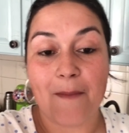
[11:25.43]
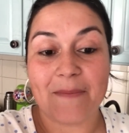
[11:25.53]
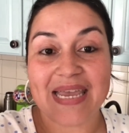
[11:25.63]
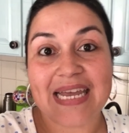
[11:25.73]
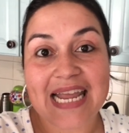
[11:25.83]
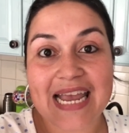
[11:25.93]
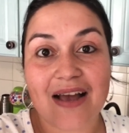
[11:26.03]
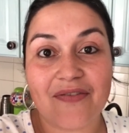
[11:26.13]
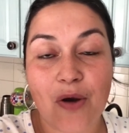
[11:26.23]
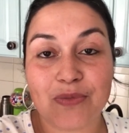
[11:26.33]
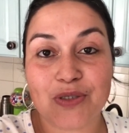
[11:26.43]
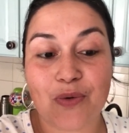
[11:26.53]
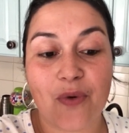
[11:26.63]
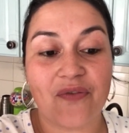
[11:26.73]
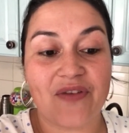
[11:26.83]
beginning of
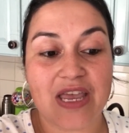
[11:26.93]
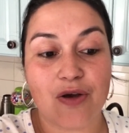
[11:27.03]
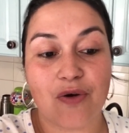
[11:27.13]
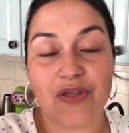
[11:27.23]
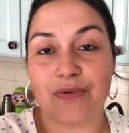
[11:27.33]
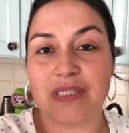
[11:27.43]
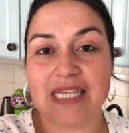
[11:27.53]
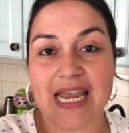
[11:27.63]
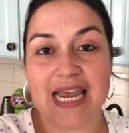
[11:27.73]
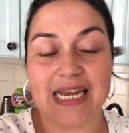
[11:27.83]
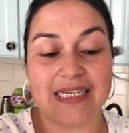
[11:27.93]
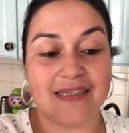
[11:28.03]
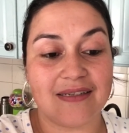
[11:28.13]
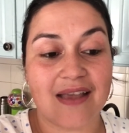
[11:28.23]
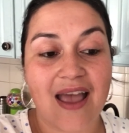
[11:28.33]
homeschool feel, the
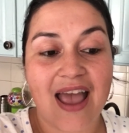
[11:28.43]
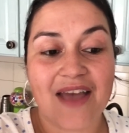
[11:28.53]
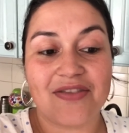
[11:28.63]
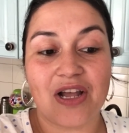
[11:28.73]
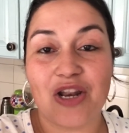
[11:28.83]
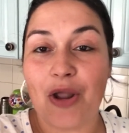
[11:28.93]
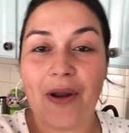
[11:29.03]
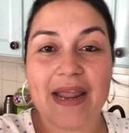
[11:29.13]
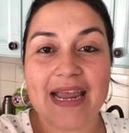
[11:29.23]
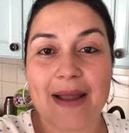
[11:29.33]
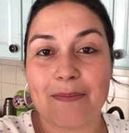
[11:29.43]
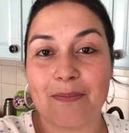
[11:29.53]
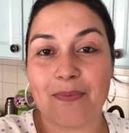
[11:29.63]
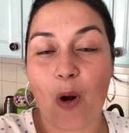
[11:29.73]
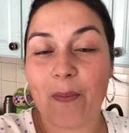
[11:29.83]
routines, the learning
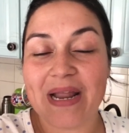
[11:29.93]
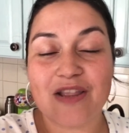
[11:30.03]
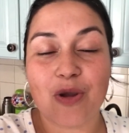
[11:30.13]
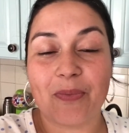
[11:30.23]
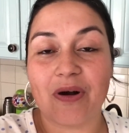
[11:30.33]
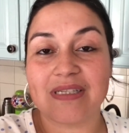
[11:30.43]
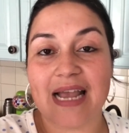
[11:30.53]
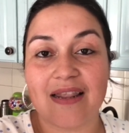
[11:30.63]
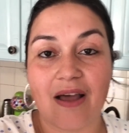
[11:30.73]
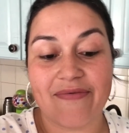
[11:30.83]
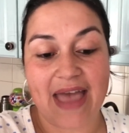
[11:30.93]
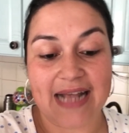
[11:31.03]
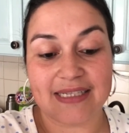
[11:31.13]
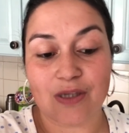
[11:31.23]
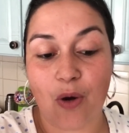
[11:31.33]
and opening new books. I love
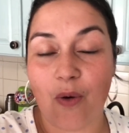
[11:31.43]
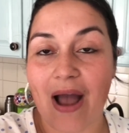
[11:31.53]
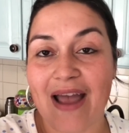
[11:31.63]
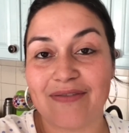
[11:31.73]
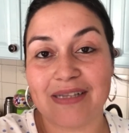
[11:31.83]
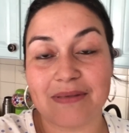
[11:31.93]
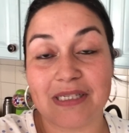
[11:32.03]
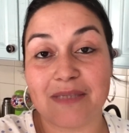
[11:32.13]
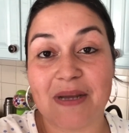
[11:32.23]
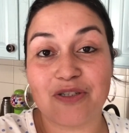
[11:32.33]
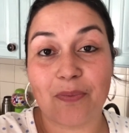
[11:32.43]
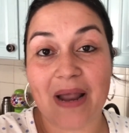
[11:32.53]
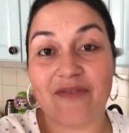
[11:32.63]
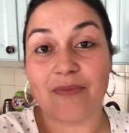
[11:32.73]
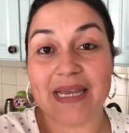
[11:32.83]
that. So I have something special
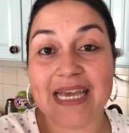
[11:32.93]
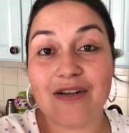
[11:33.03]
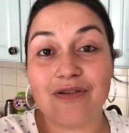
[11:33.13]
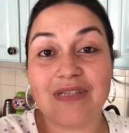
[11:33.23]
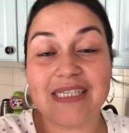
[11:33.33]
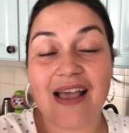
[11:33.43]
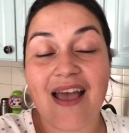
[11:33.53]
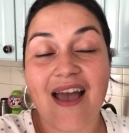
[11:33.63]
planned for my kiddos.